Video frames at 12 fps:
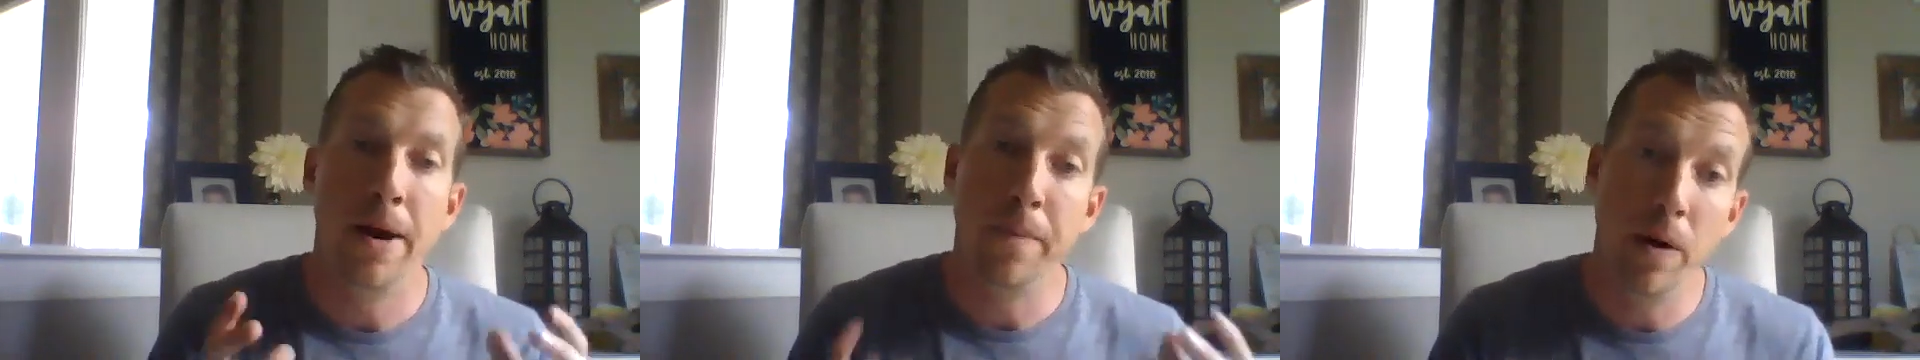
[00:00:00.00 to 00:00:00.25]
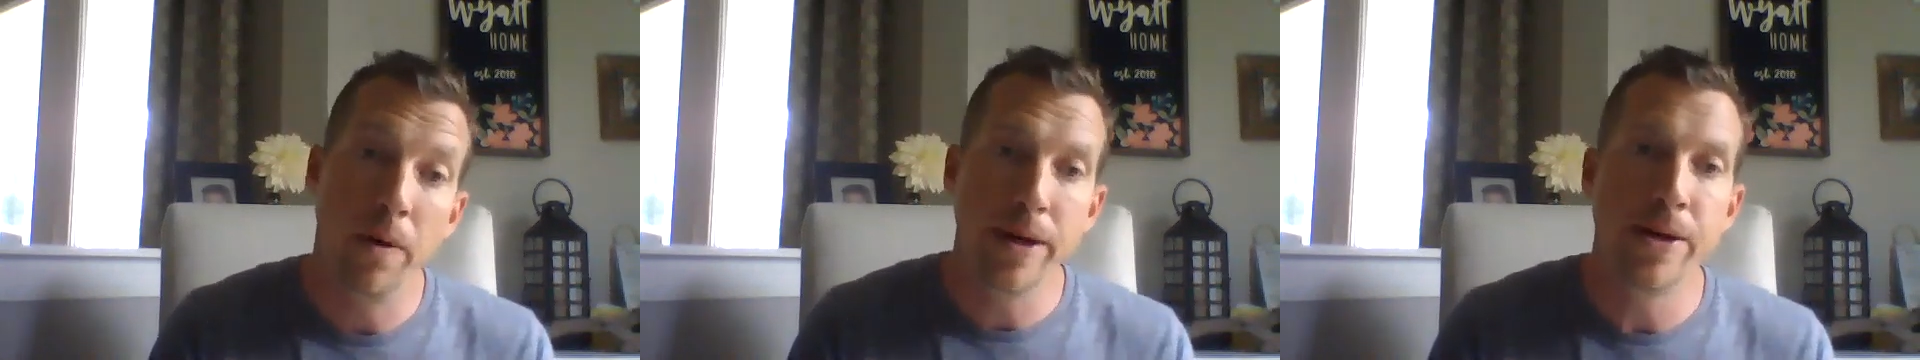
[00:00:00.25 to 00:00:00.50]

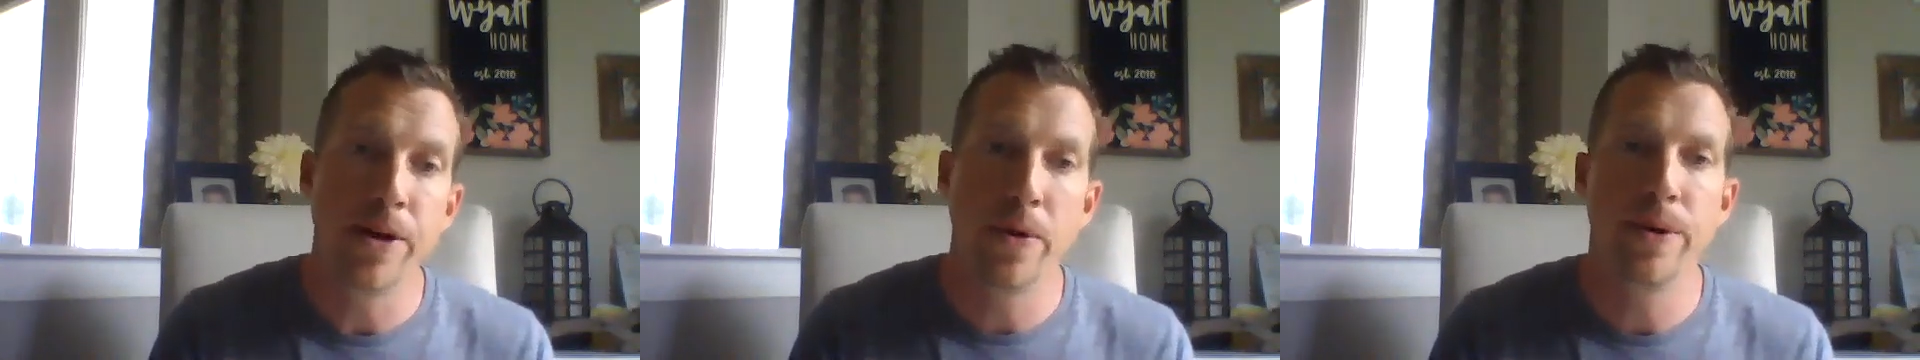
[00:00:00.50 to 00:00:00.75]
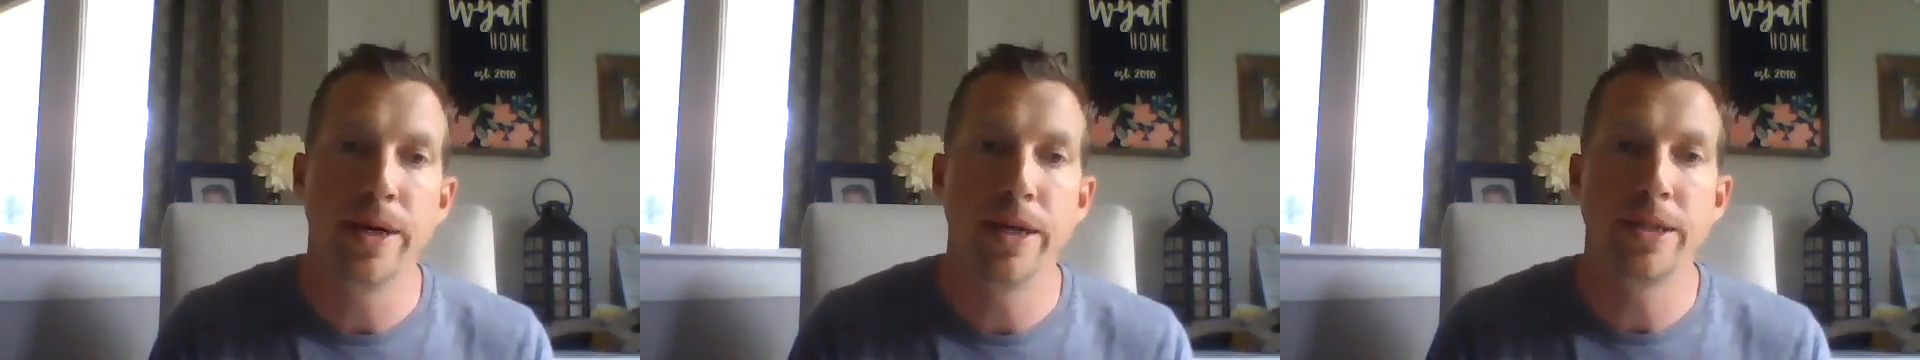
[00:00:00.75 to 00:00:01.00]
What we
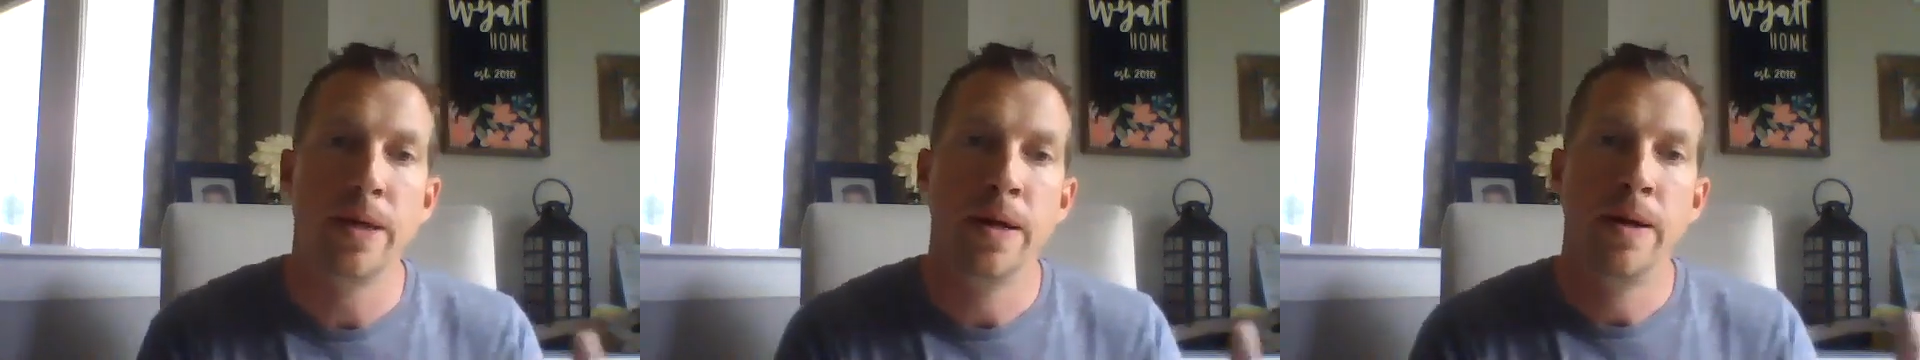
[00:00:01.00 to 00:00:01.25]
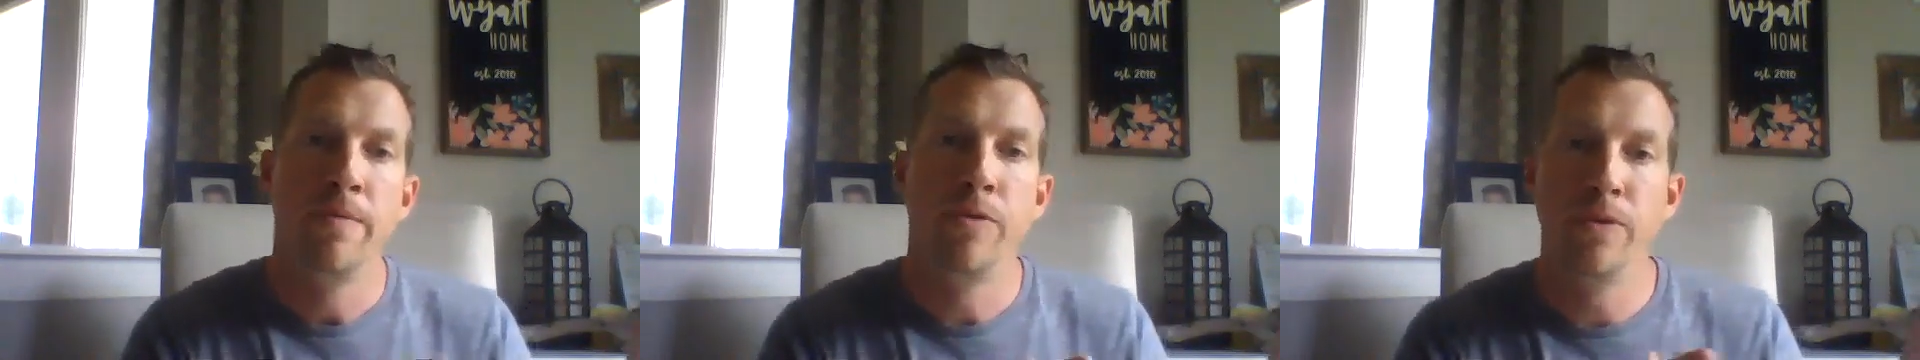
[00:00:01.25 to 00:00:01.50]
noticed
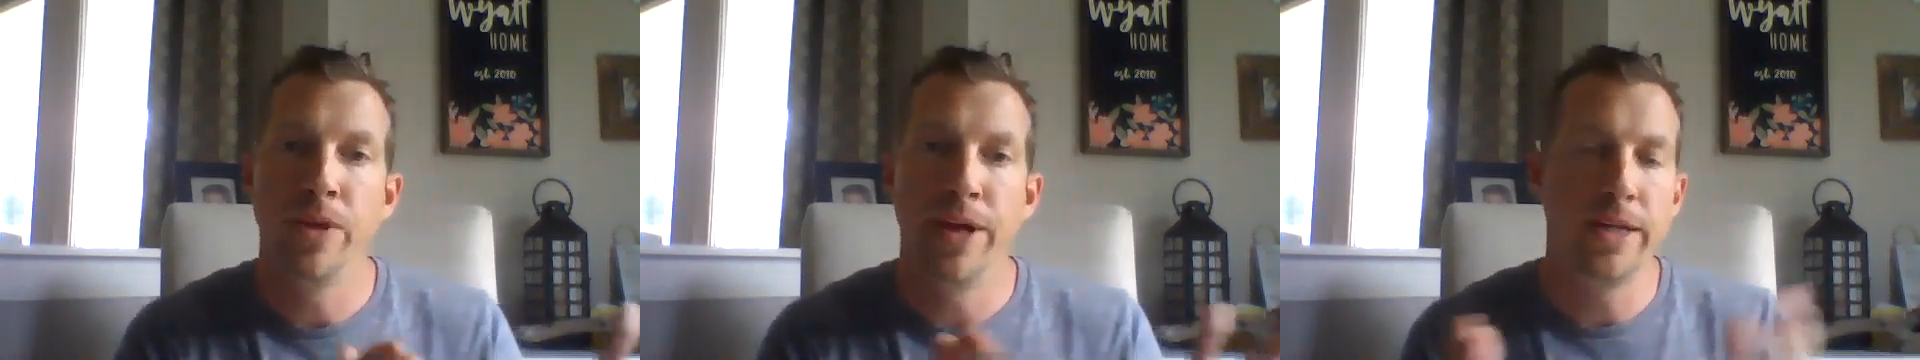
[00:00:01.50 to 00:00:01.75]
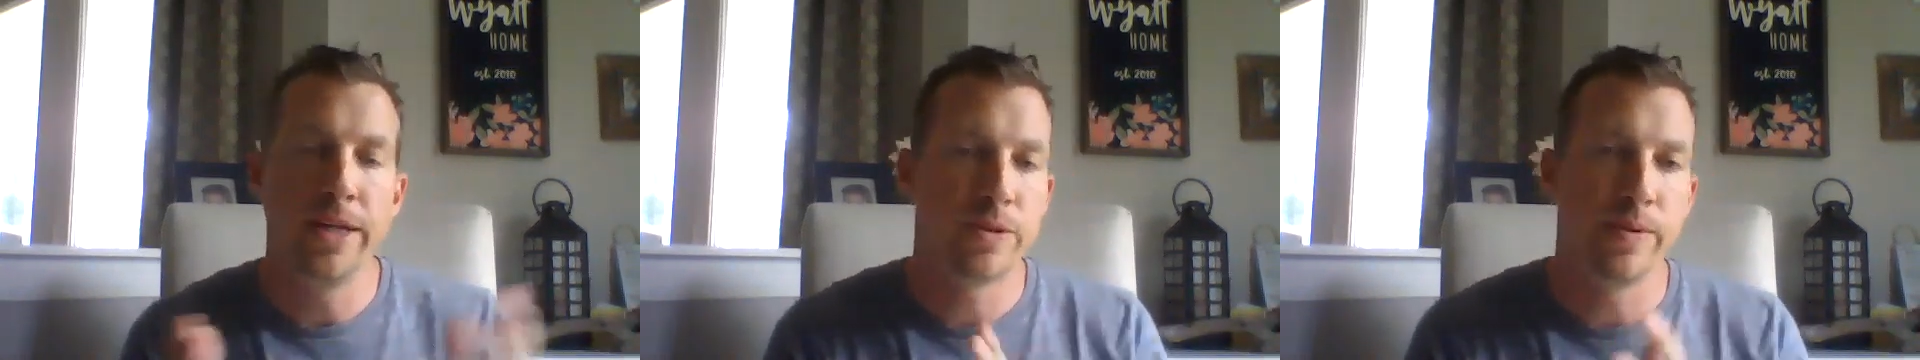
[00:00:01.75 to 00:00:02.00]
through the
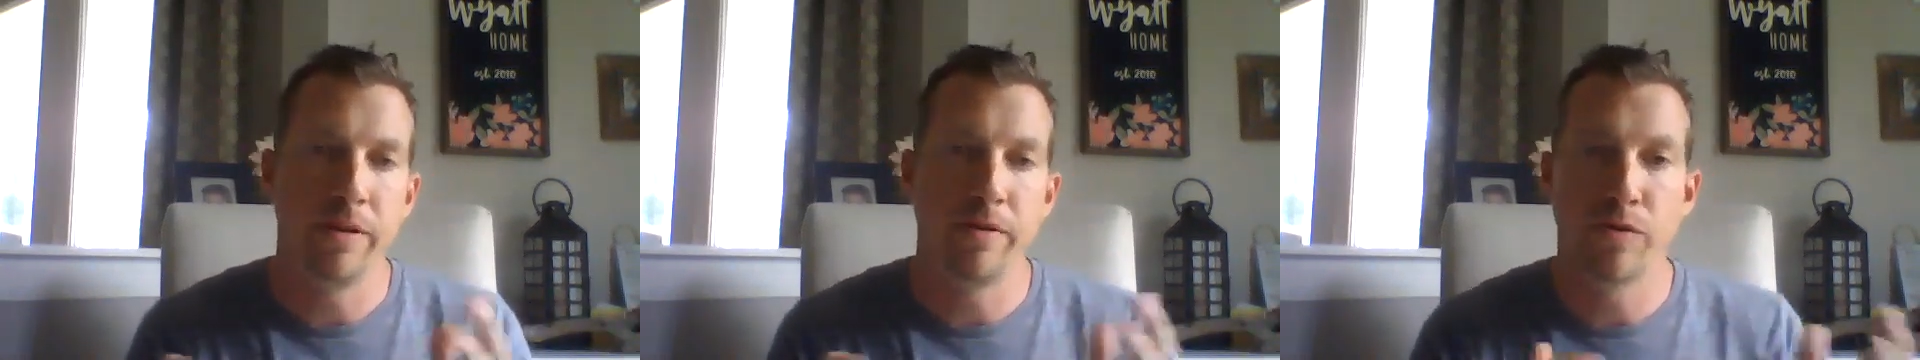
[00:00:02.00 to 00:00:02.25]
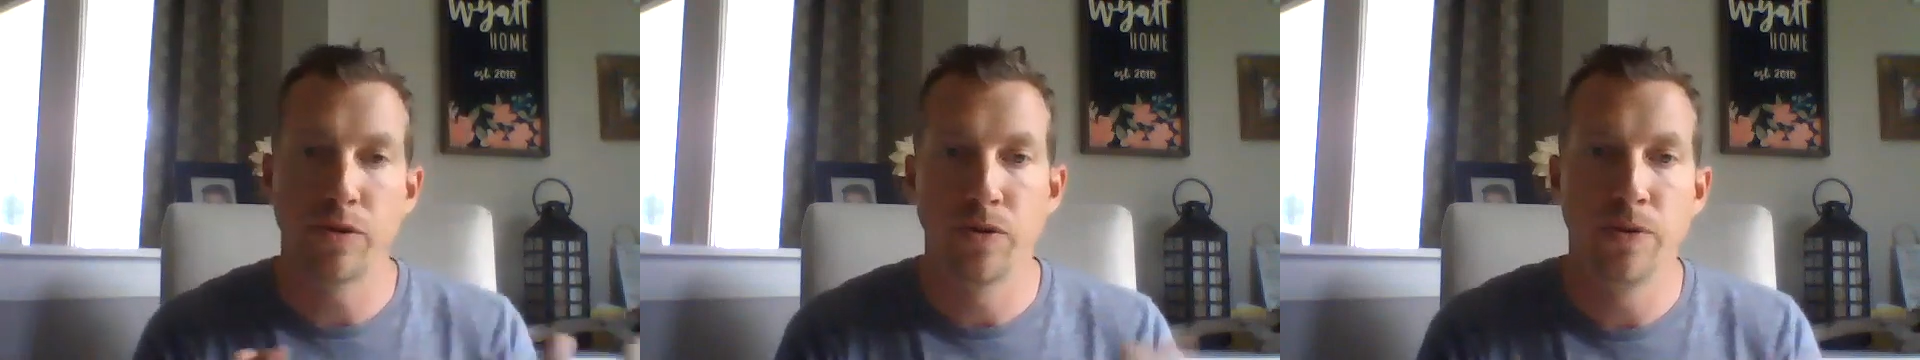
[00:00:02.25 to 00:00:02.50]
history
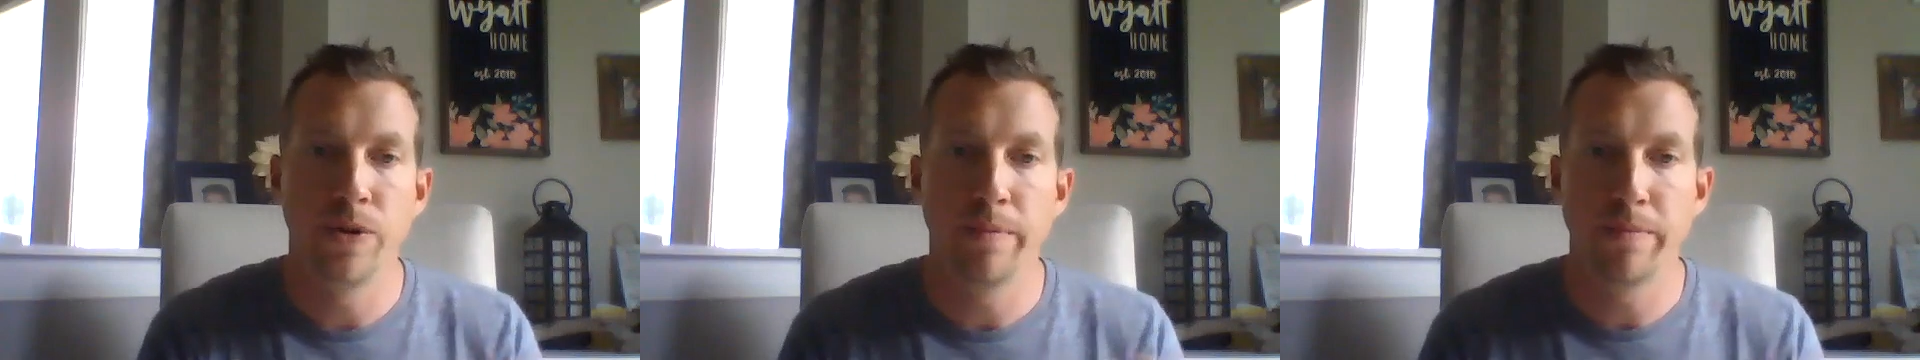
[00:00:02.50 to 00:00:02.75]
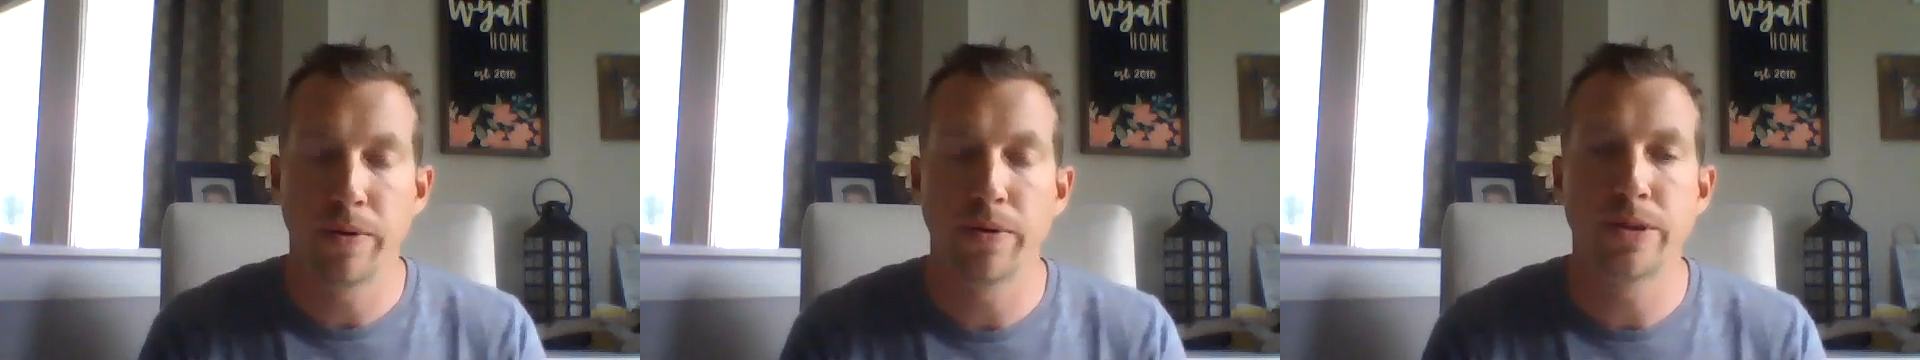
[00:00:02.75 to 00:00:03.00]
of
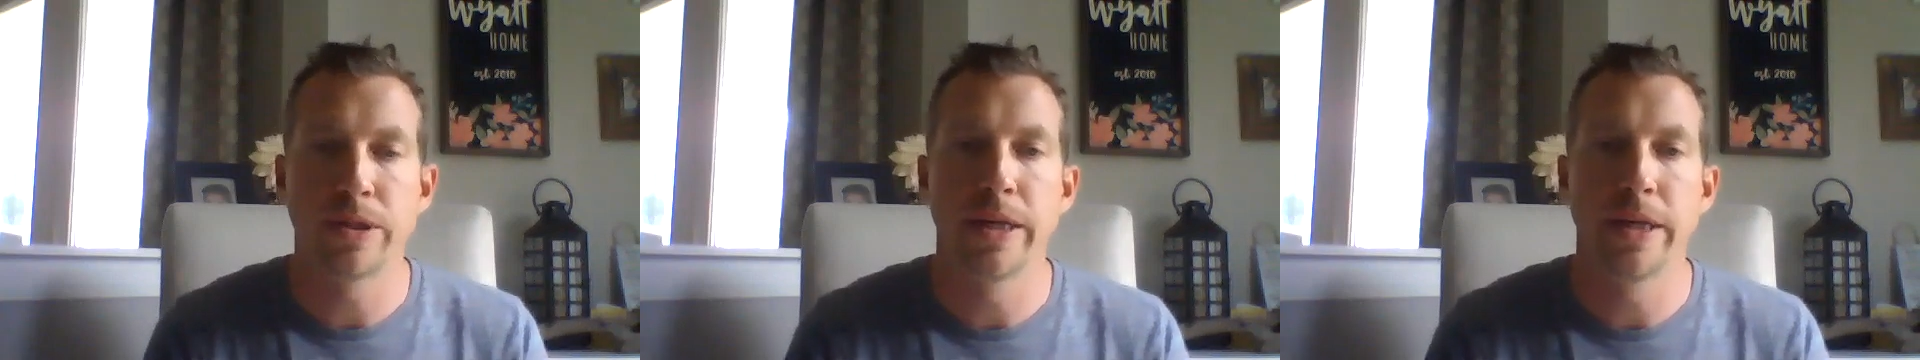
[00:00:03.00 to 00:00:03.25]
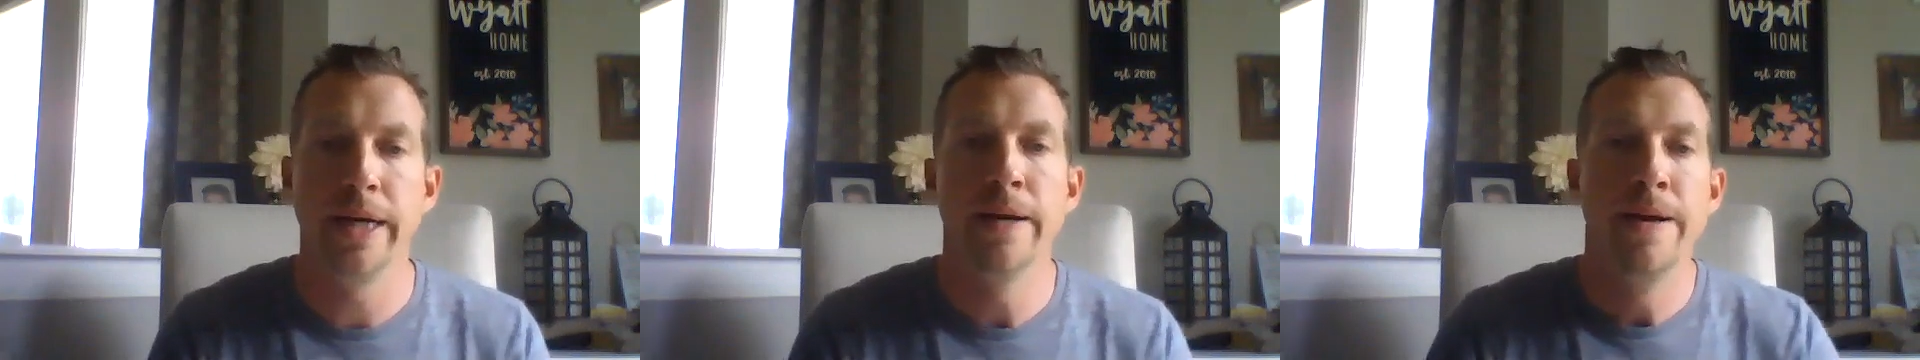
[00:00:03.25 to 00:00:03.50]
recruiting
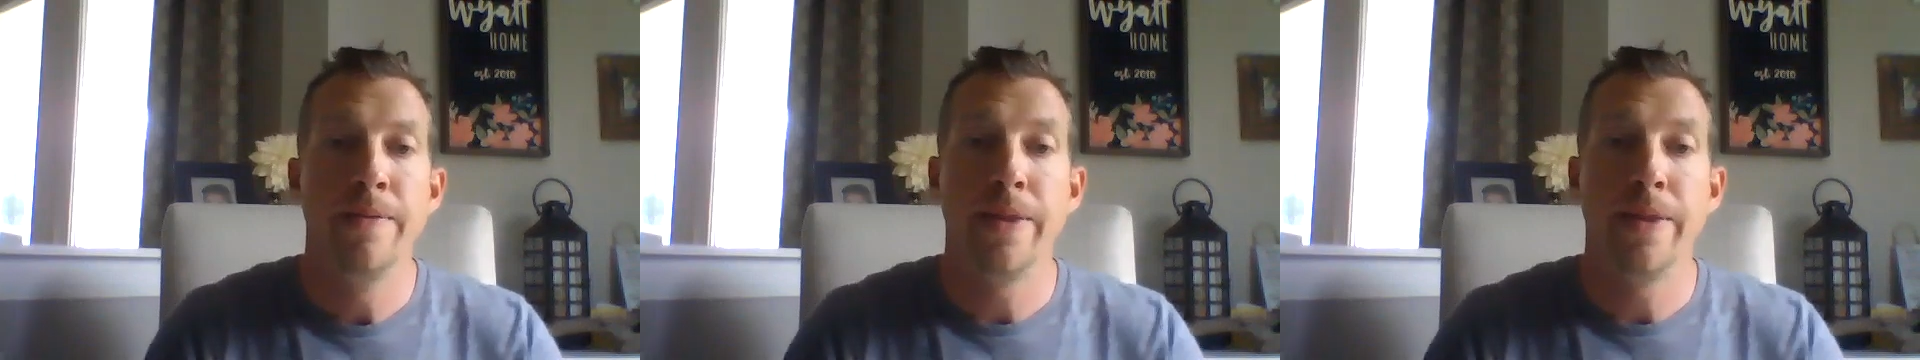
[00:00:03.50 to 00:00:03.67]
personally,